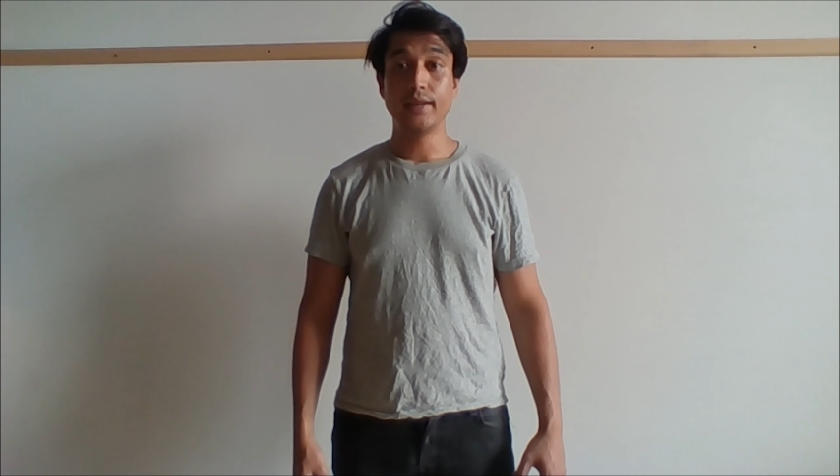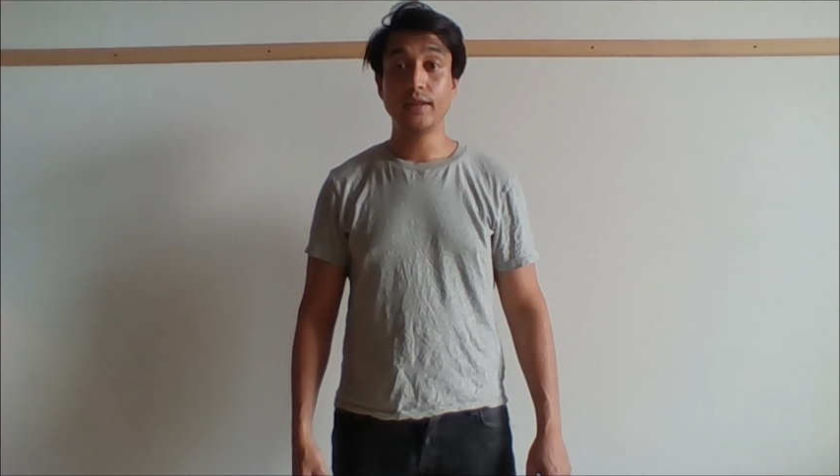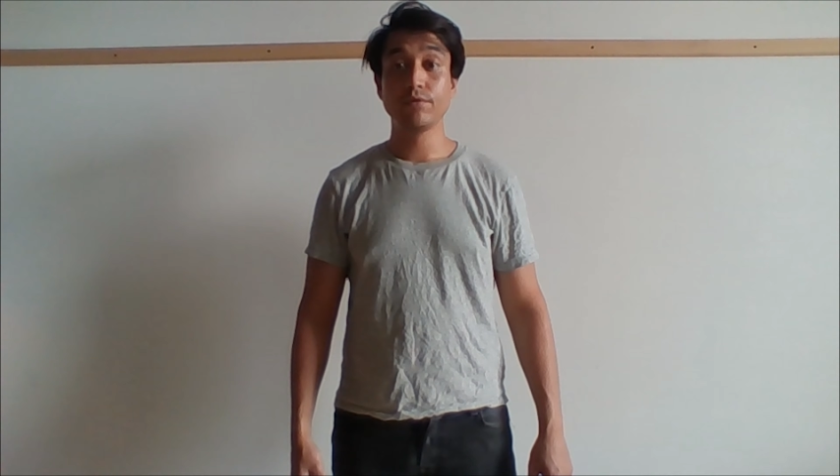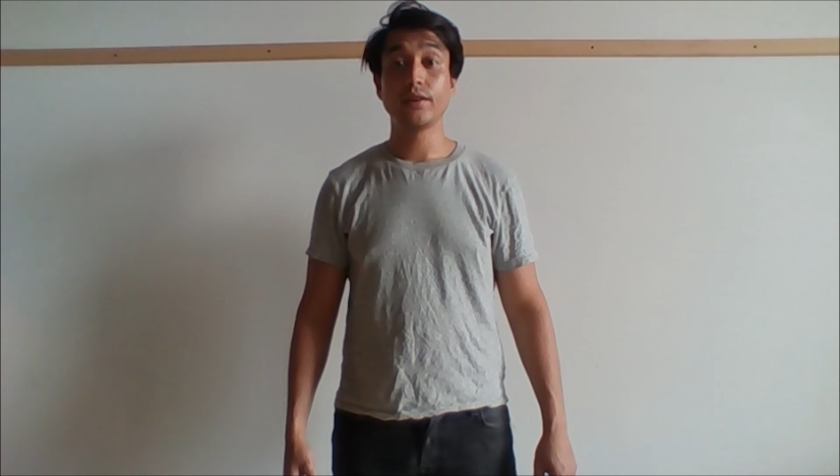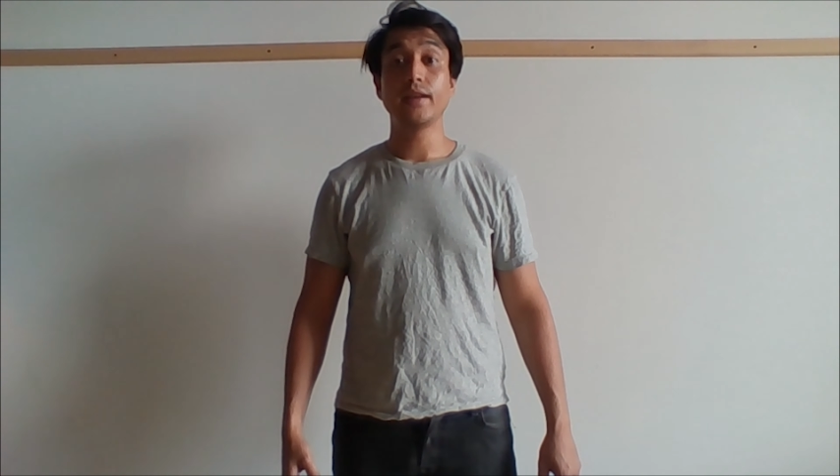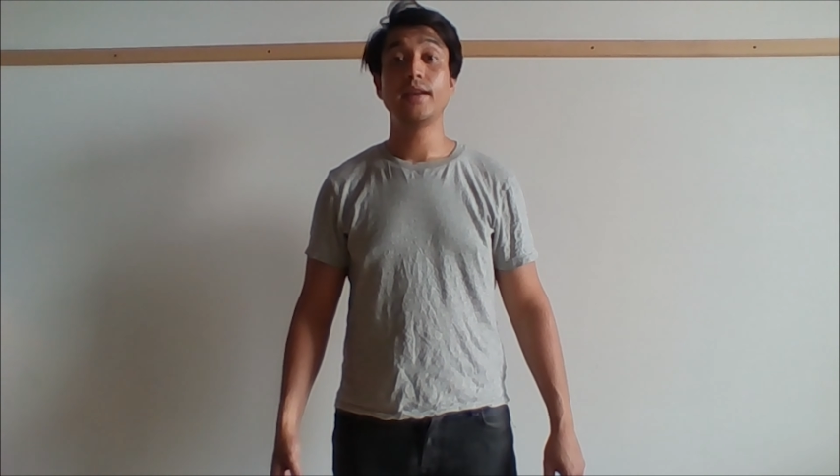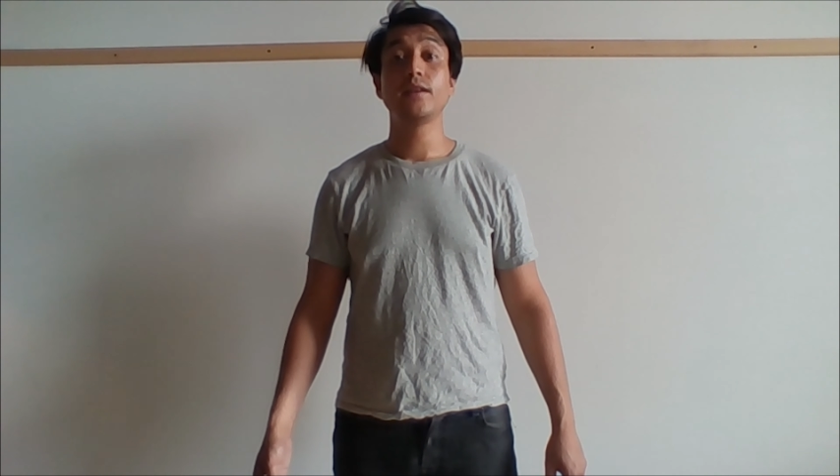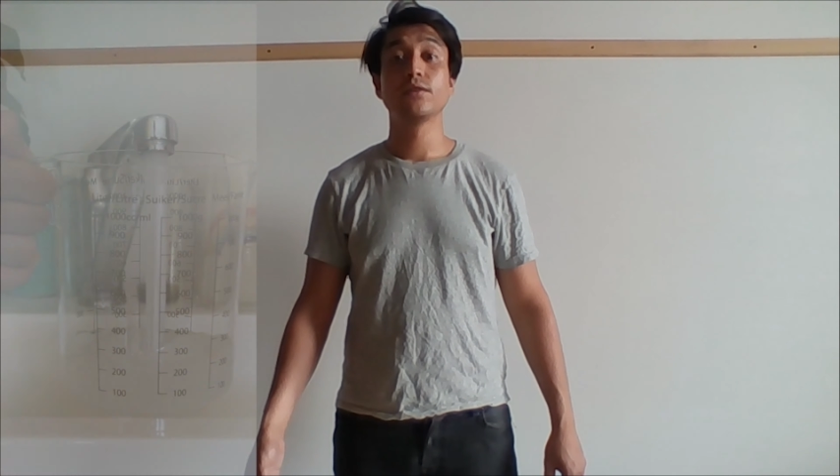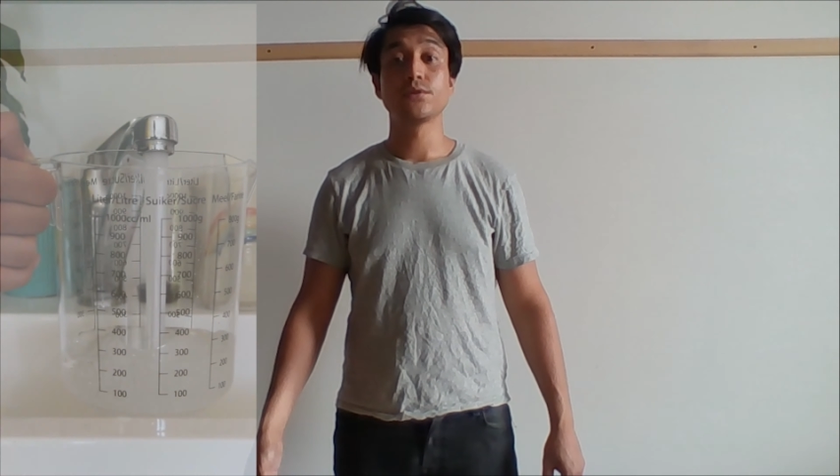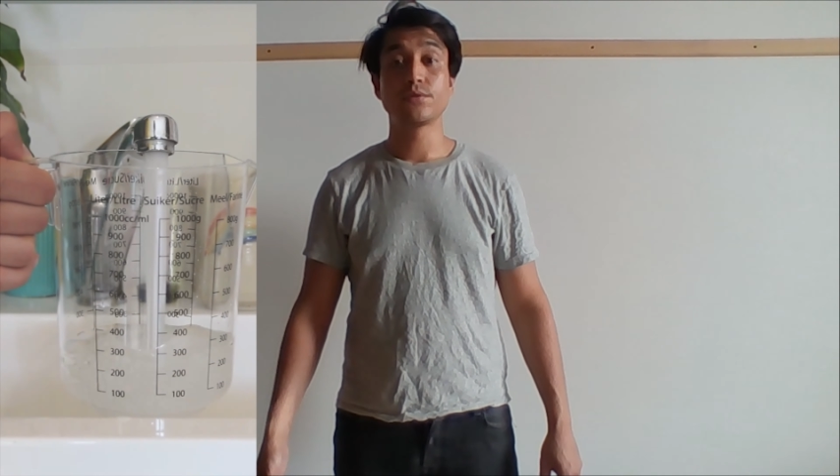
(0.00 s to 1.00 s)
Even
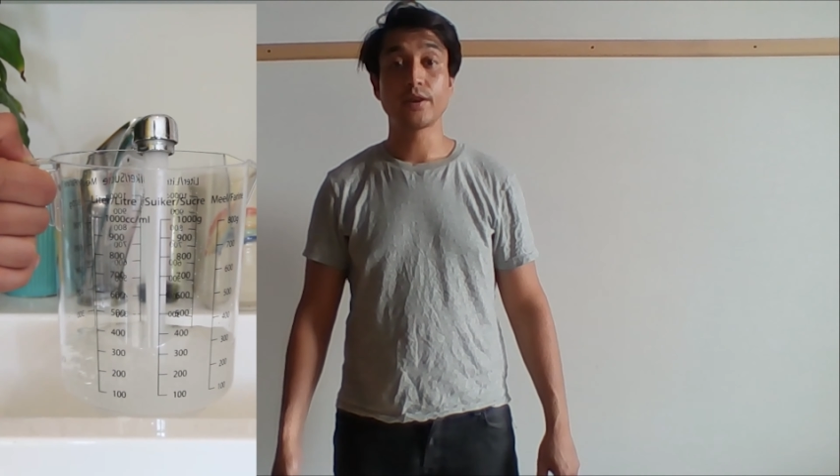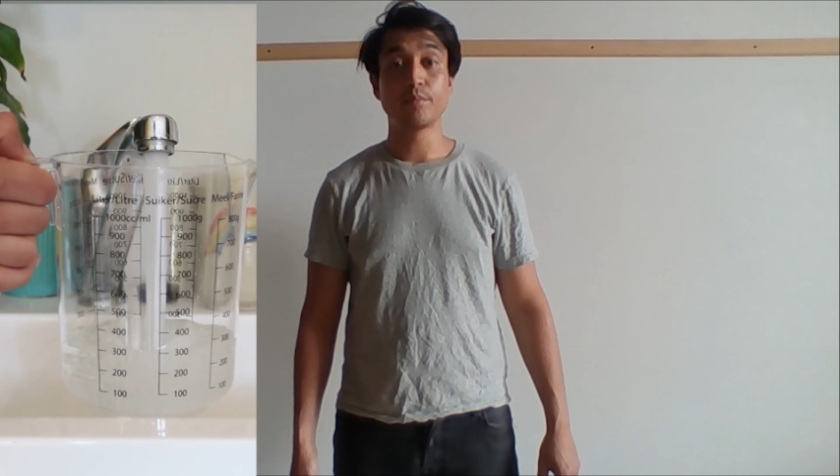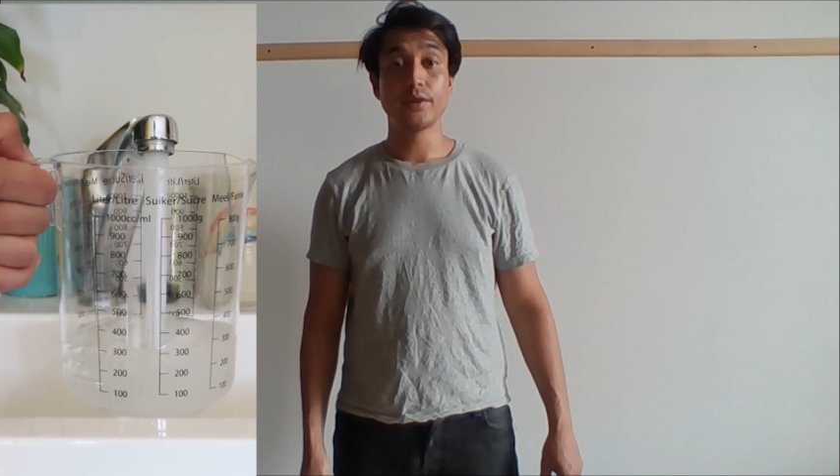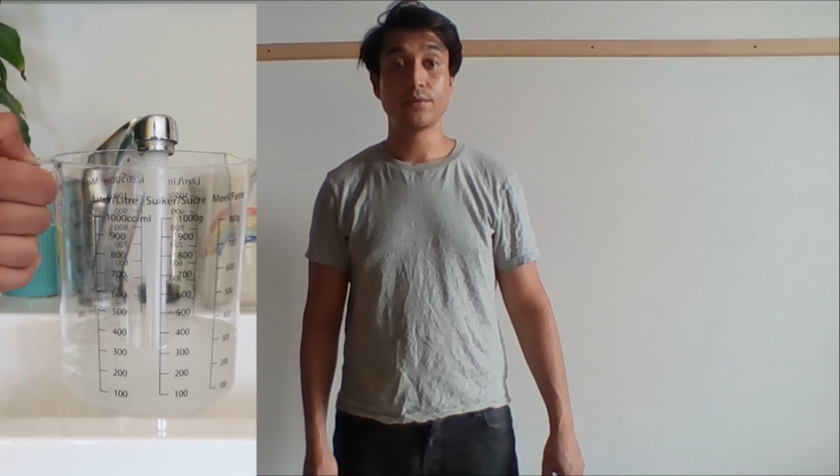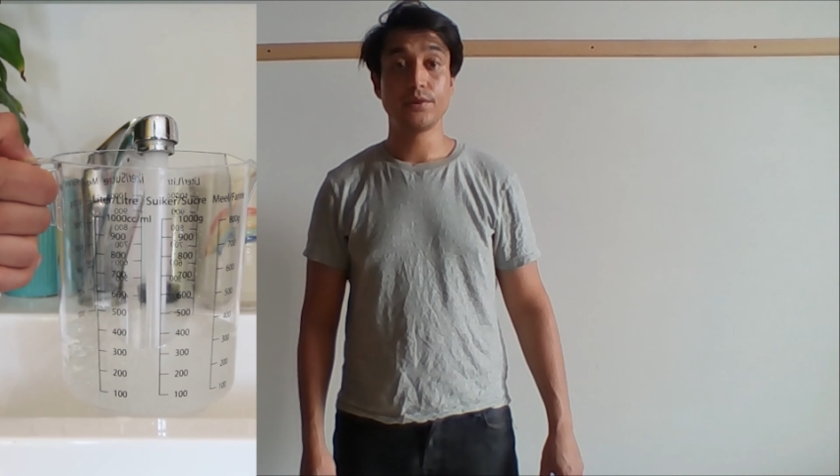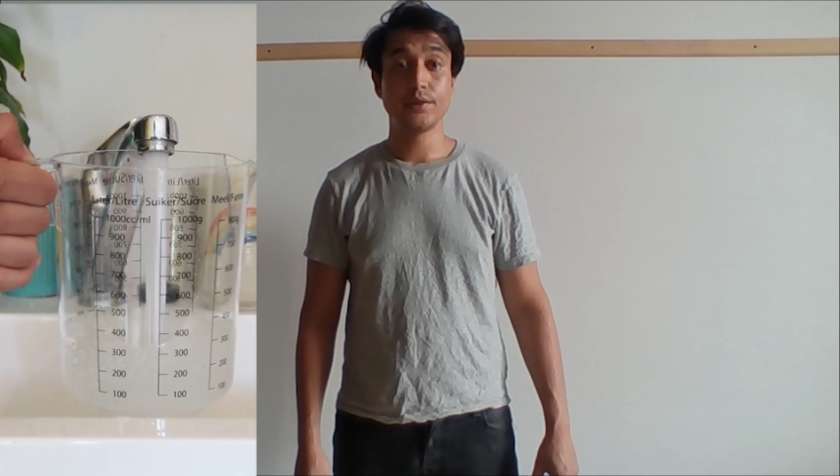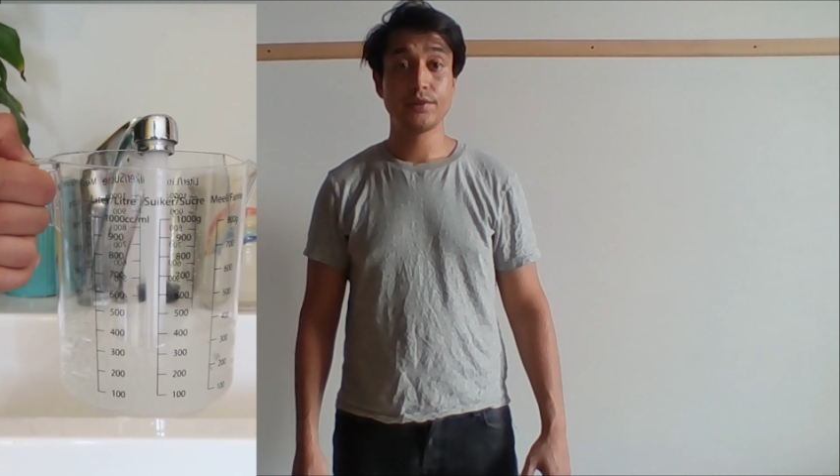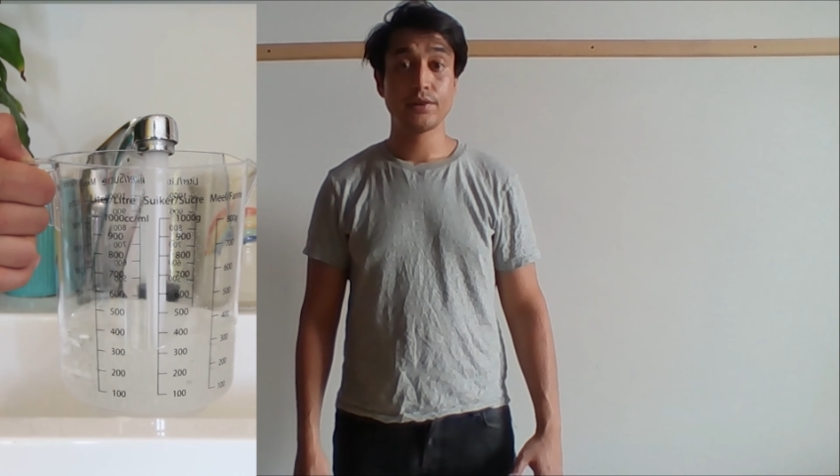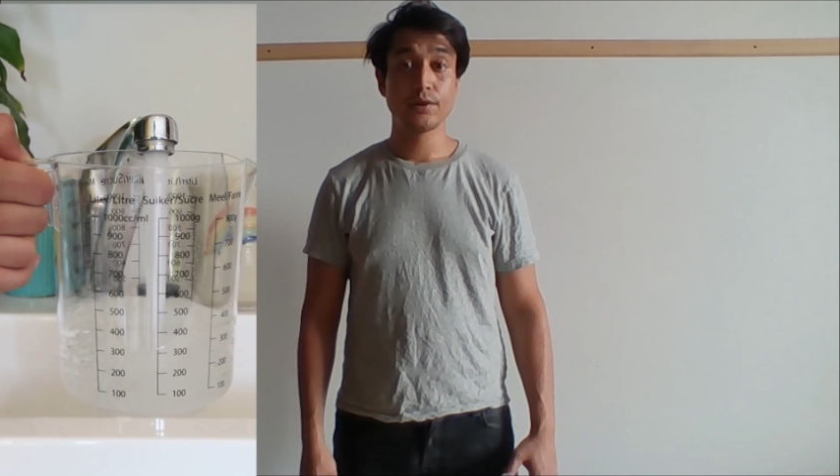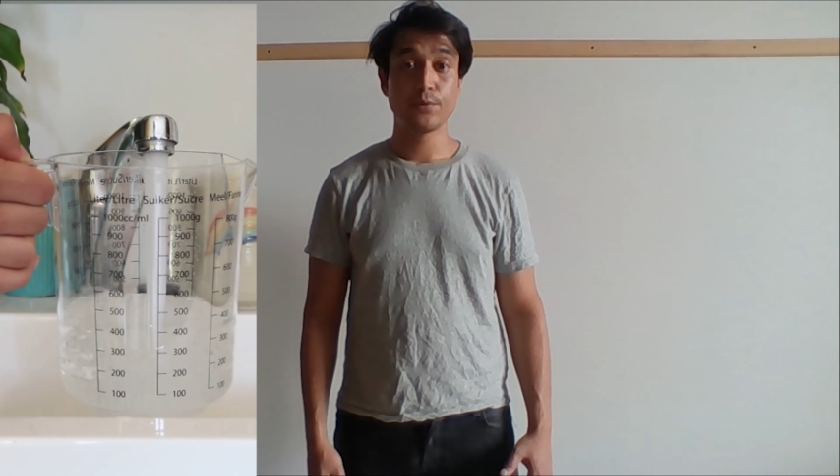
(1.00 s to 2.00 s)
in those dry periods,